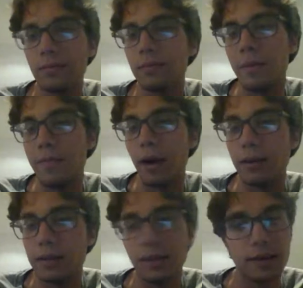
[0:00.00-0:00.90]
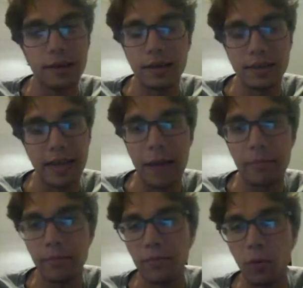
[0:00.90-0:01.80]
compared to the
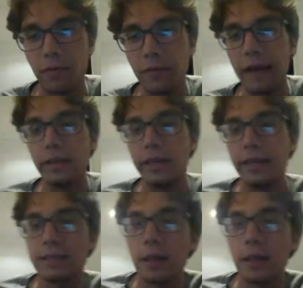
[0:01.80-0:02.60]
top 4 or 5 leagues.